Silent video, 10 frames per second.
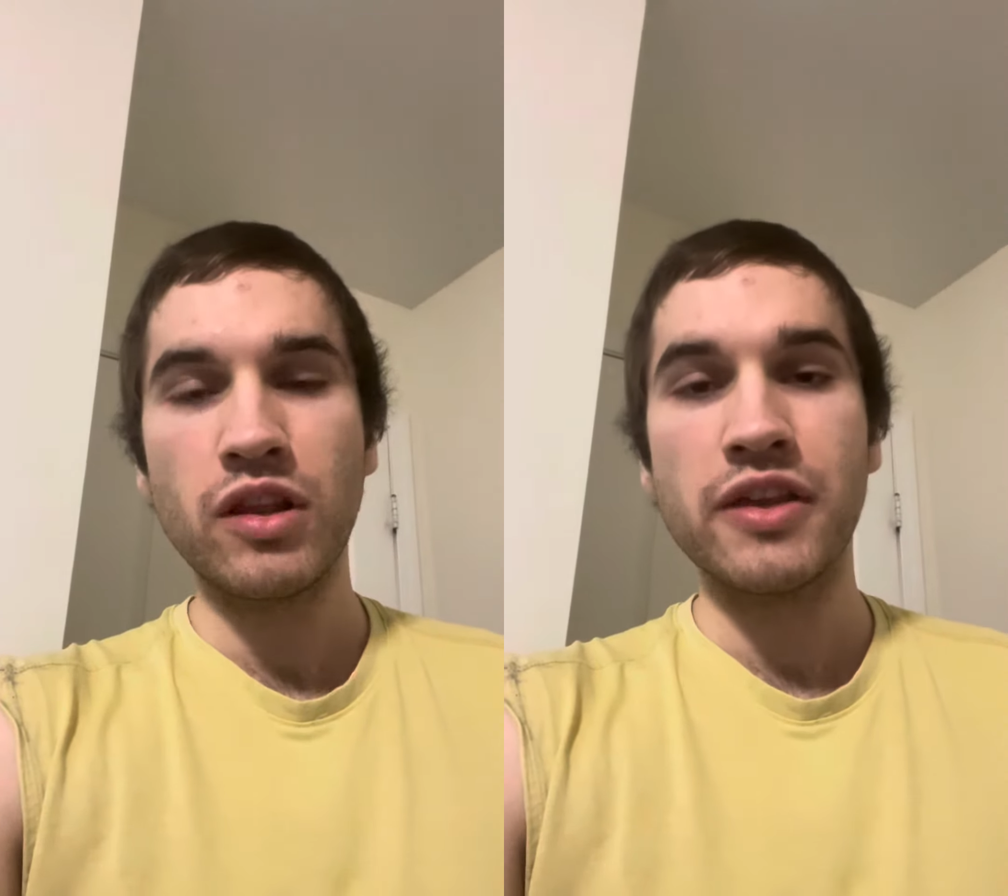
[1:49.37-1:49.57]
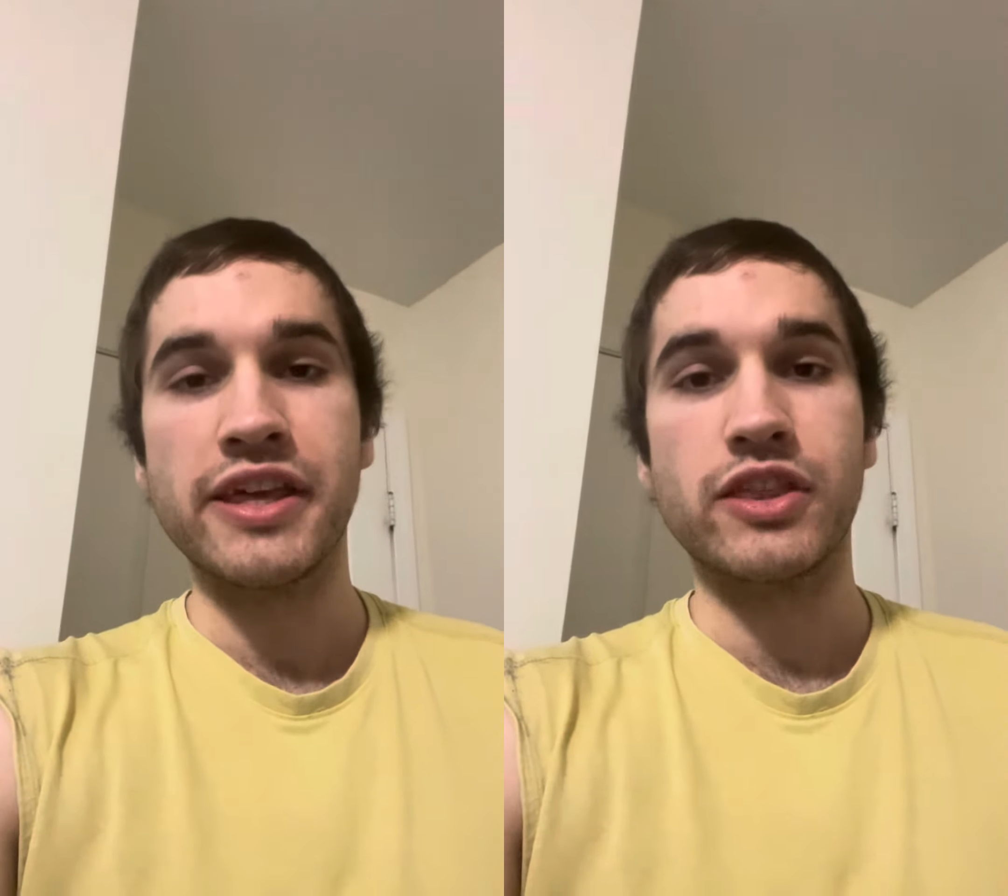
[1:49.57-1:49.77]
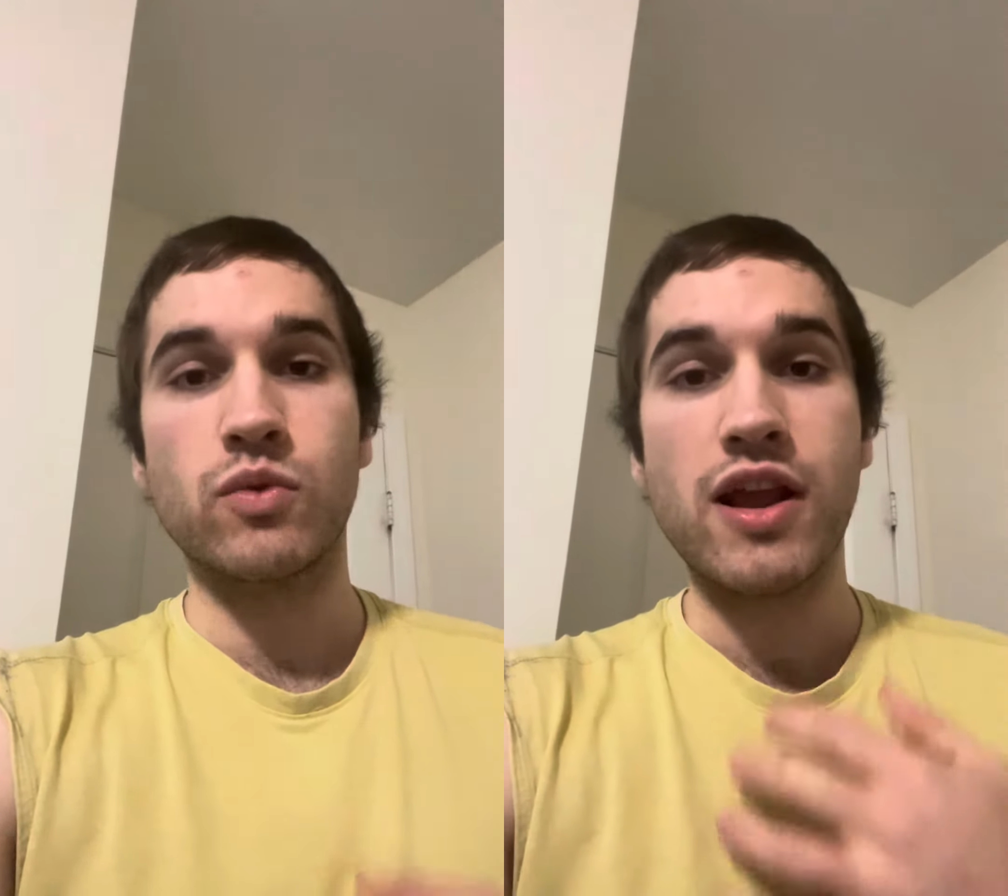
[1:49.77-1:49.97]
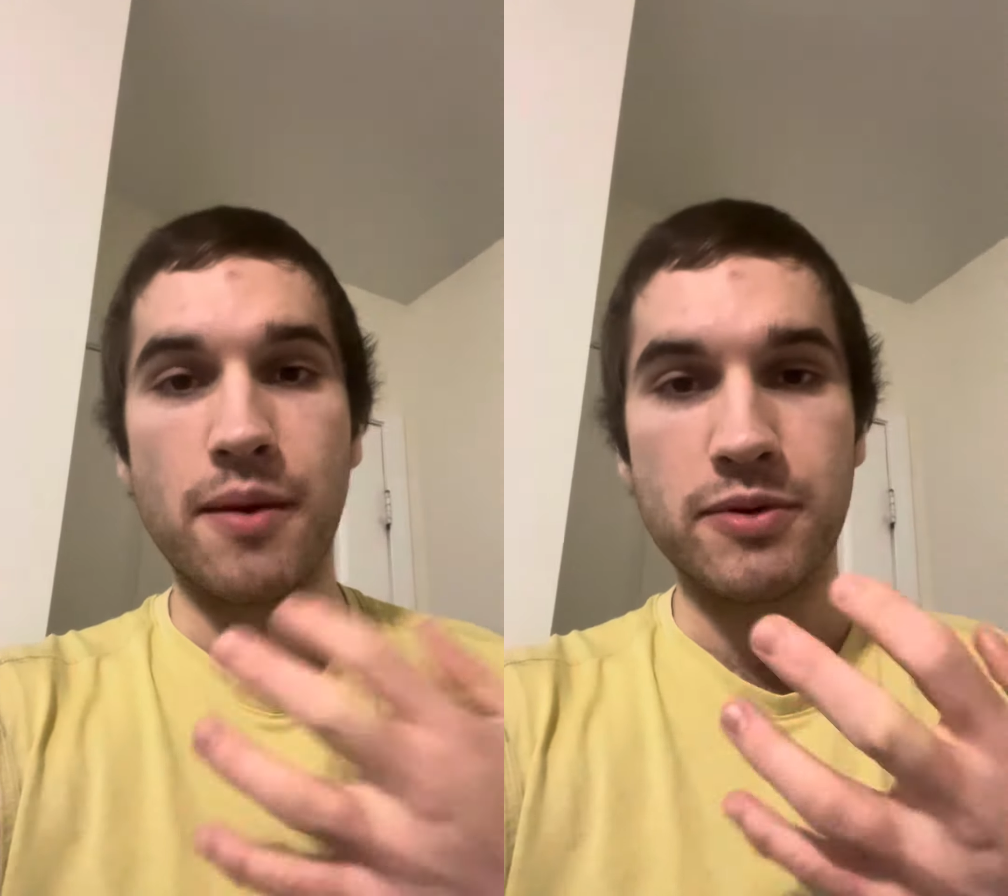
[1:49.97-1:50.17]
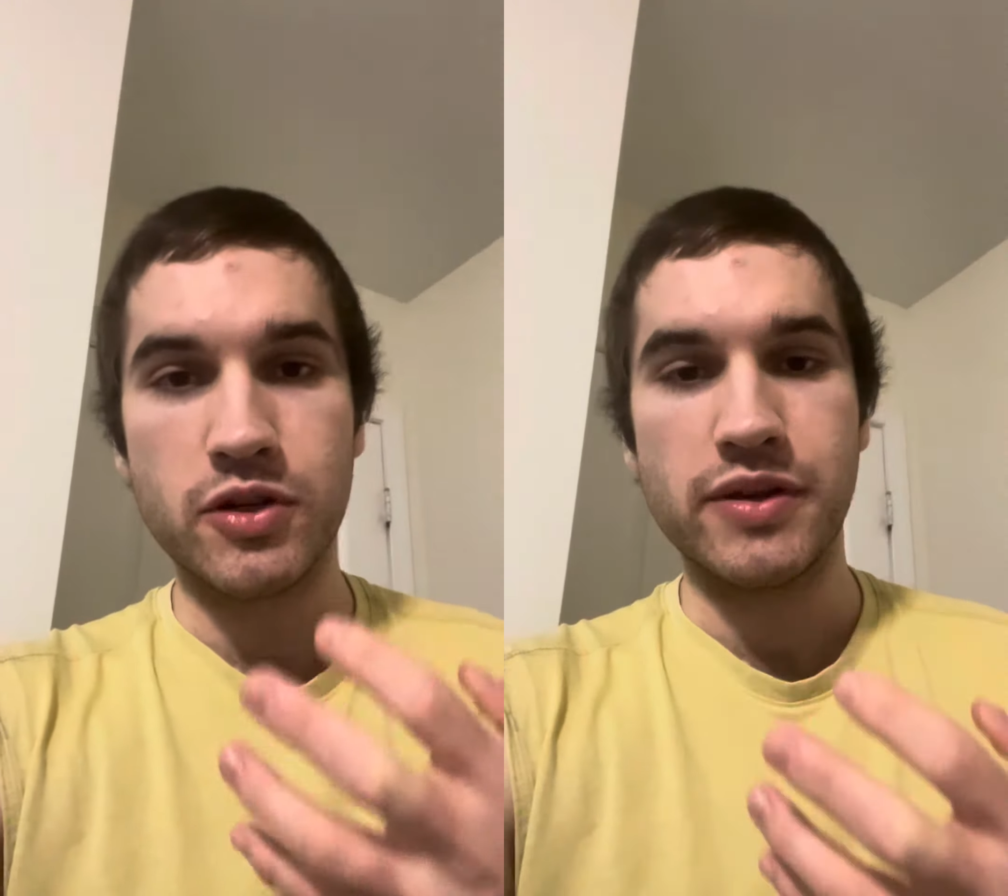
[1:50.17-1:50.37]
like the right
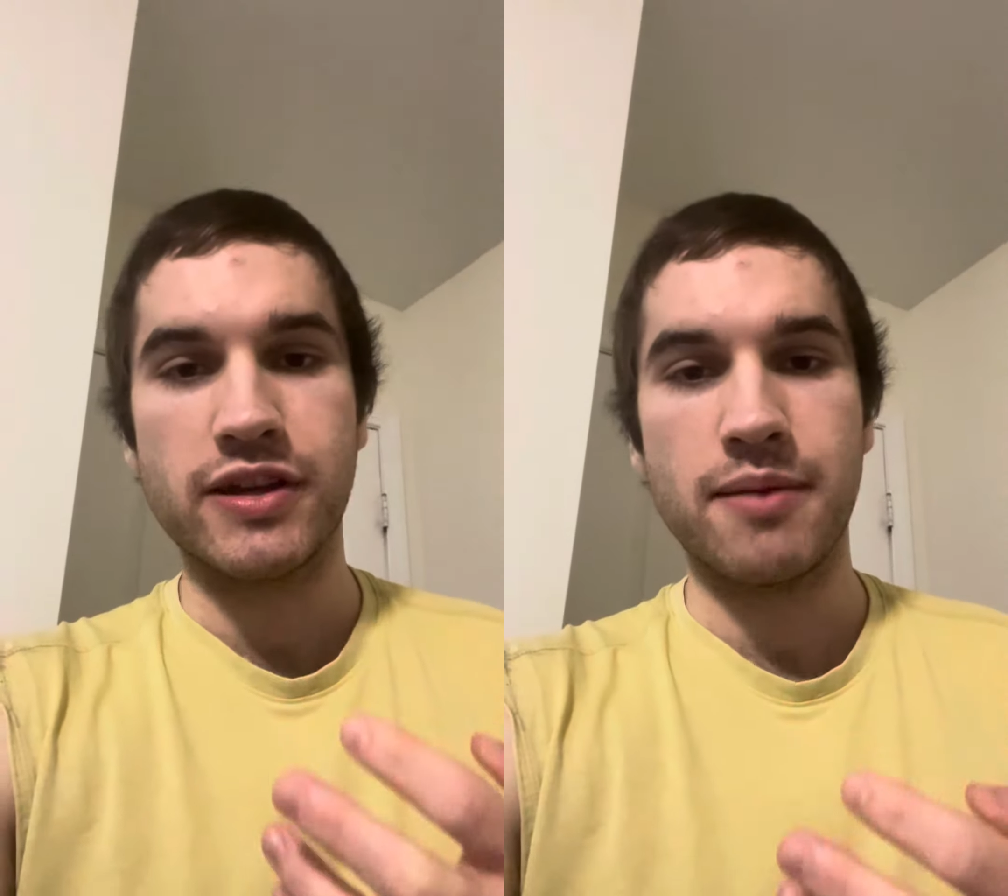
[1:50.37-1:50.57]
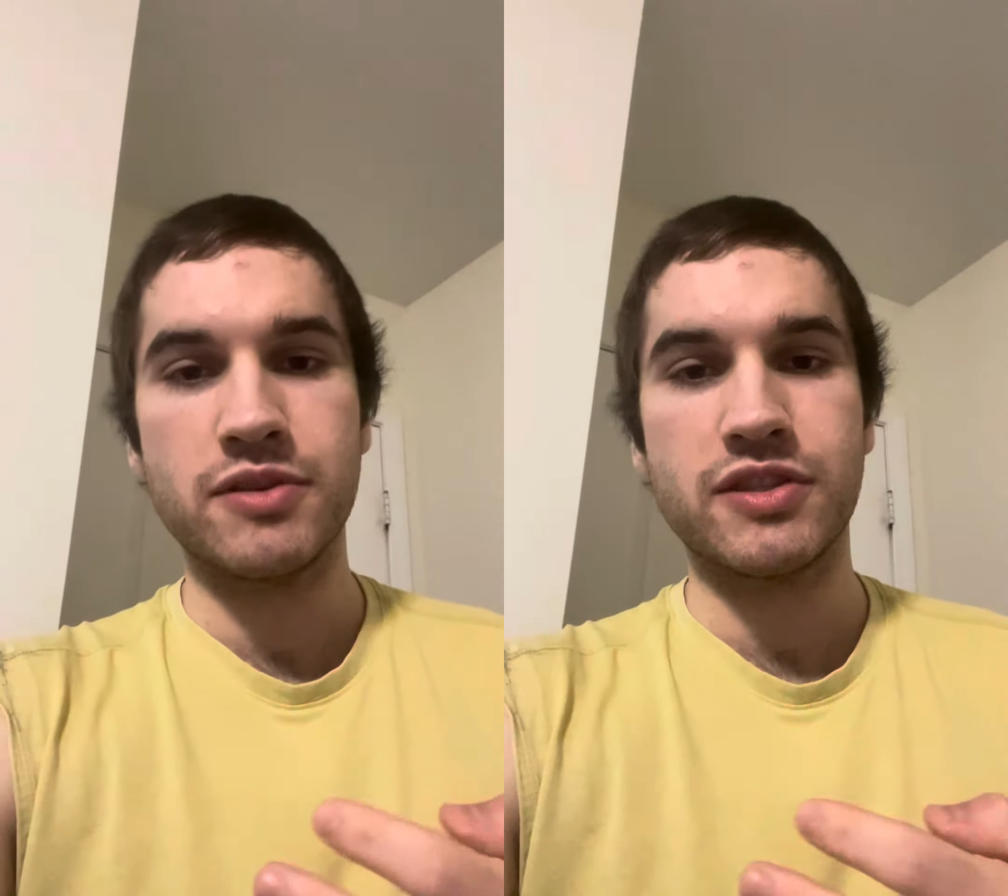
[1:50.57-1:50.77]
opportunity comes,